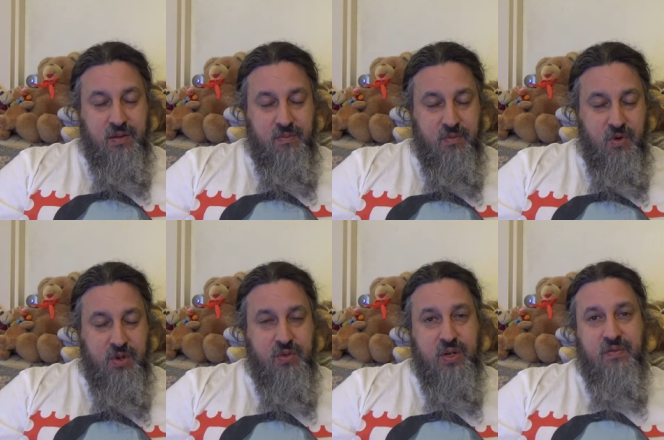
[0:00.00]
more
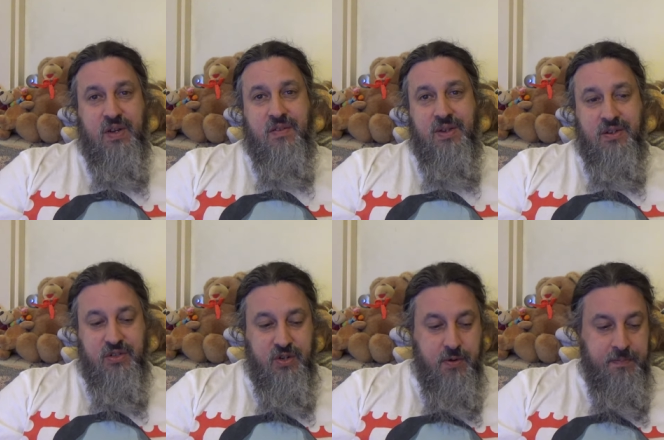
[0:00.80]
than 25 years
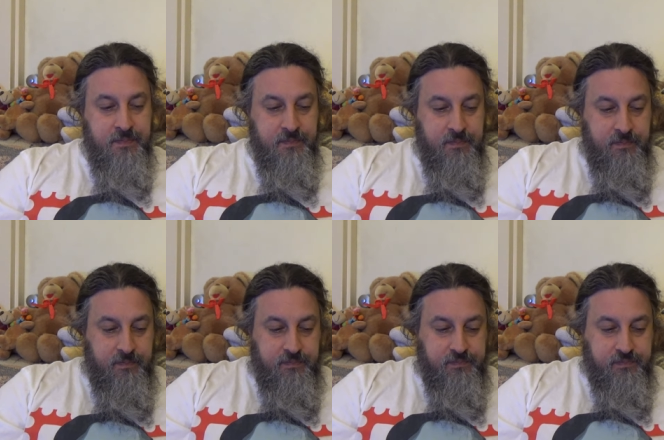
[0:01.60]
ago,
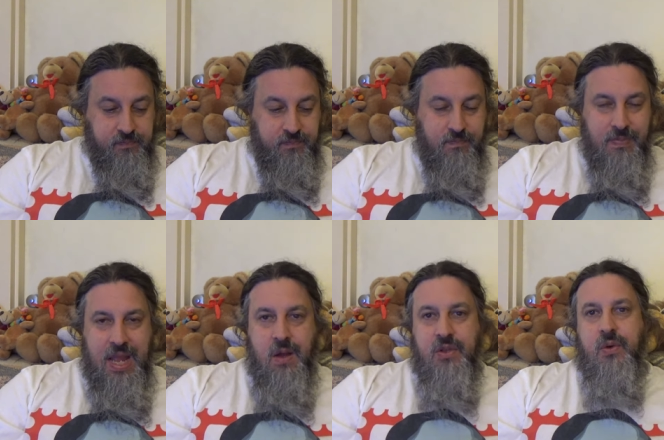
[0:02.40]

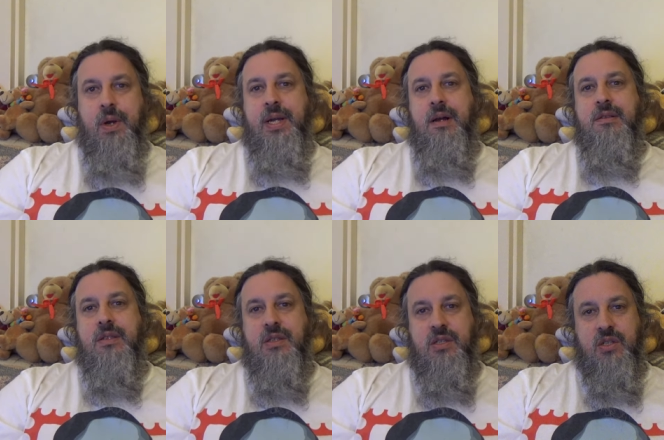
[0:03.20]
I was going out
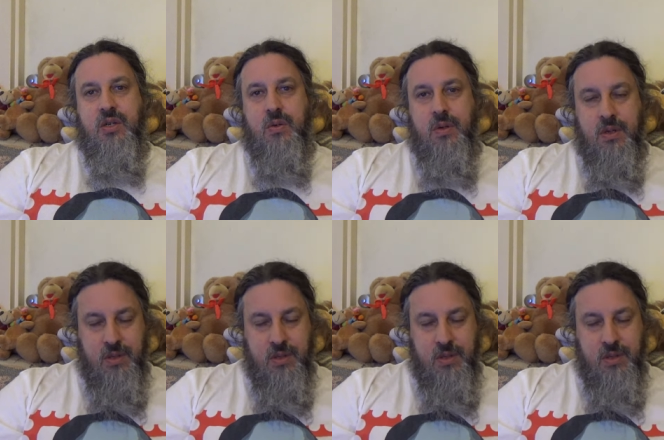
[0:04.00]
to the zoo,